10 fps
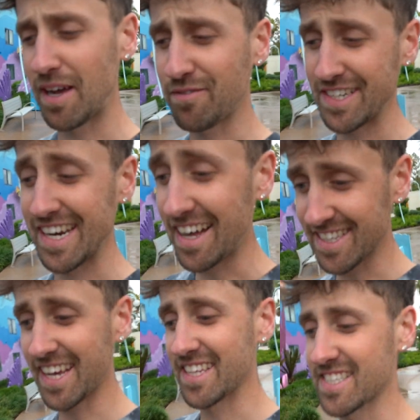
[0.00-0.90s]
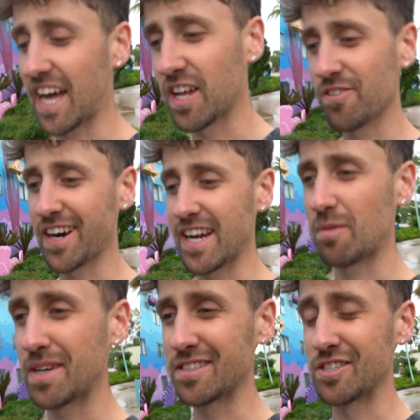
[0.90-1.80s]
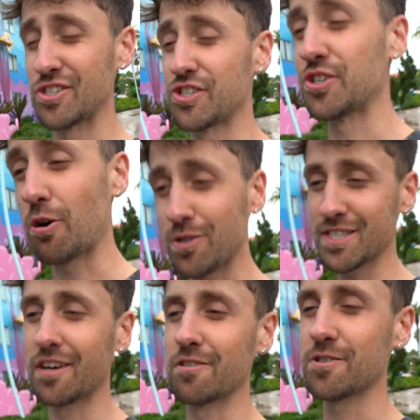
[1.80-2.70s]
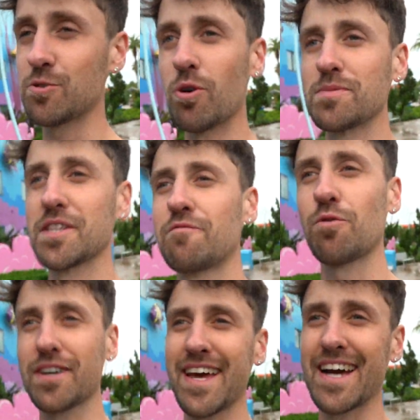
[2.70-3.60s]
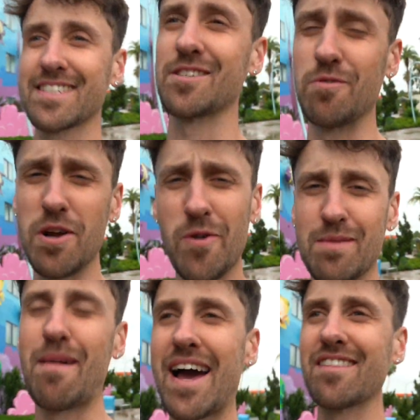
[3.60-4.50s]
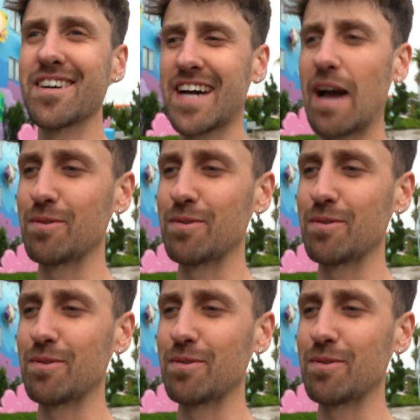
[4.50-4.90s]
definitely not taking the Skyliner right now because it shows thunderstorms in the forecast, so knowing my luck, I